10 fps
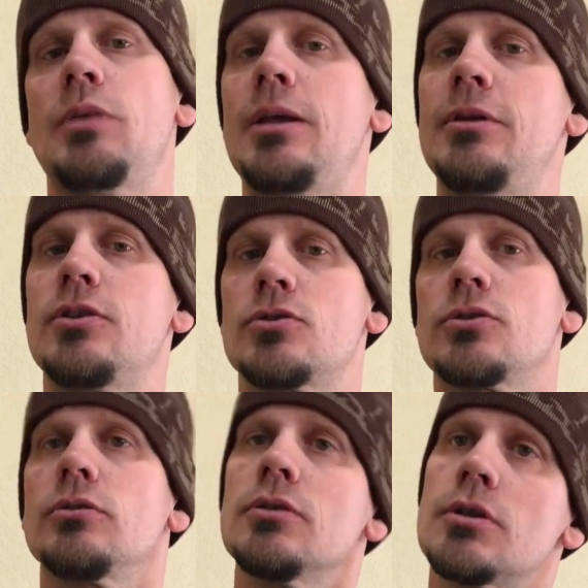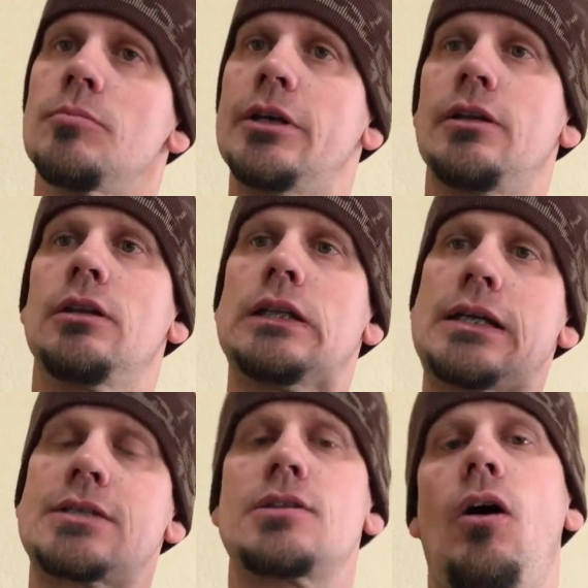maybe there's a little bit
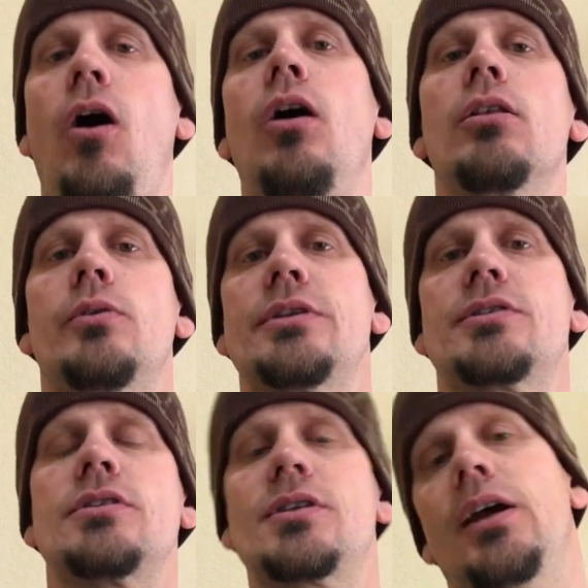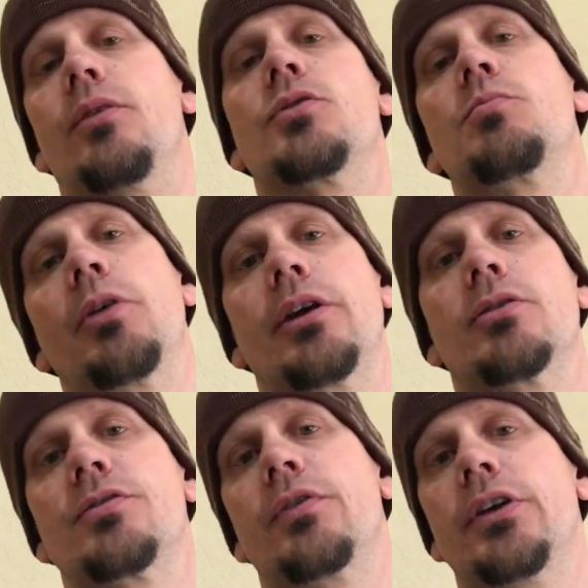less tolerance inside of those
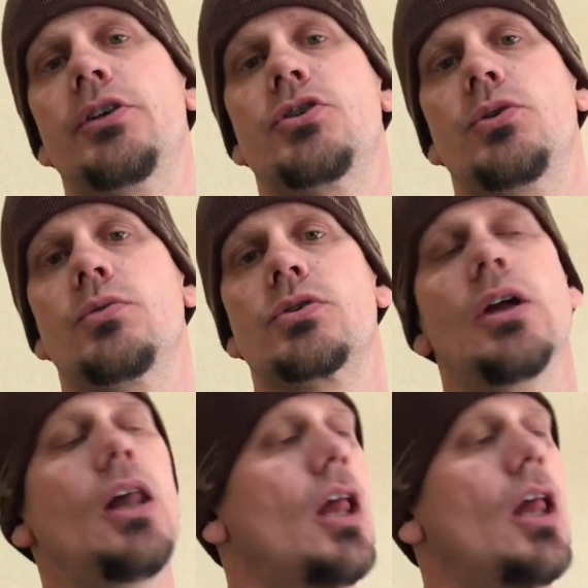breakers for issues.